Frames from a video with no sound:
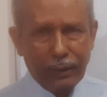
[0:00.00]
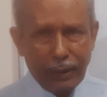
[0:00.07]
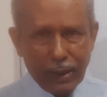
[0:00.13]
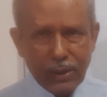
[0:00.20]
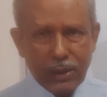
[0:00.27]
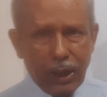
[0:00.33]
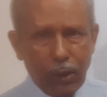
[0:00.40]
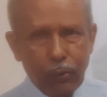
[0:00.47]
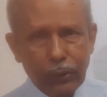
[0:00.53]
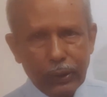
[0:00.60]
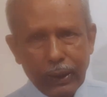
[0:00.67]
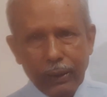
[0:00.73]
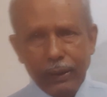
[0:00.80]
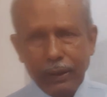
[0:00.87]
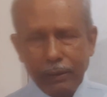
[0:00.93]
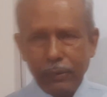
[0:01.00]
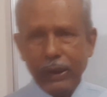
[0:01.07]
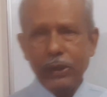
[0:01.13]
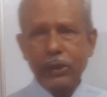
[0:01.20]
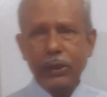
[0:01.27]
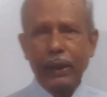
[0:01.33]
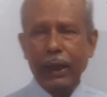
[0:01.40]
That's how we can
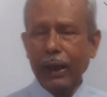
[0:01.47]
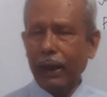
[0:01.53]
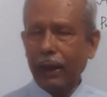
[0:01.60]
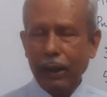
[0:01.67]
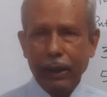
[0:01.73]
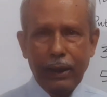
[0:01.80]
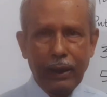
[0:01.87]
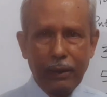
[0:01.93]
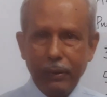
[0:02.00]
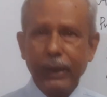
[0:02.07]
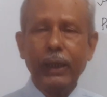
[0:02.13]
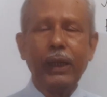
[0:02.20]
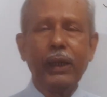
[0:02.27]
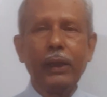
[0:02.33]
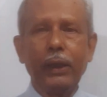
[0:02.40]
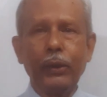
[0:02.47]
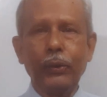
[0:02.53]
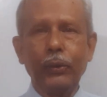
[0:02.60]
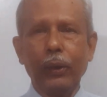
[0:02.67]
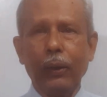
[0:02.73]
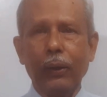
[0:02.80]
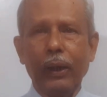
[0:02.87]
conveniently
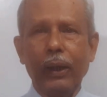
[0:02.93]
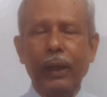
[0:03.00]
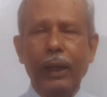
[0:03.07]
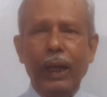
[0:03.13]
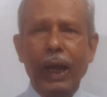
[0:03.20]
do our